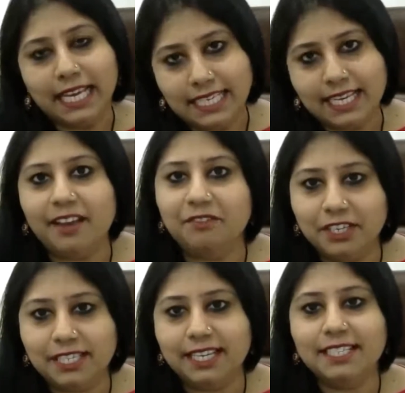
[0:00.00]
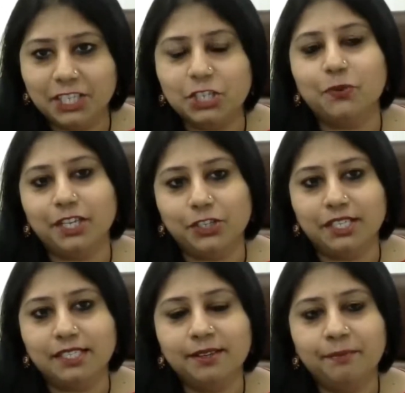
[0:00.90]
in everyday
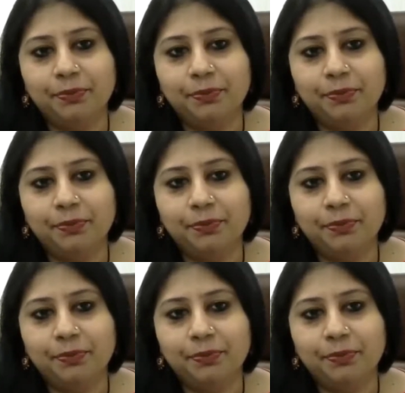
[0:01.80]
situations.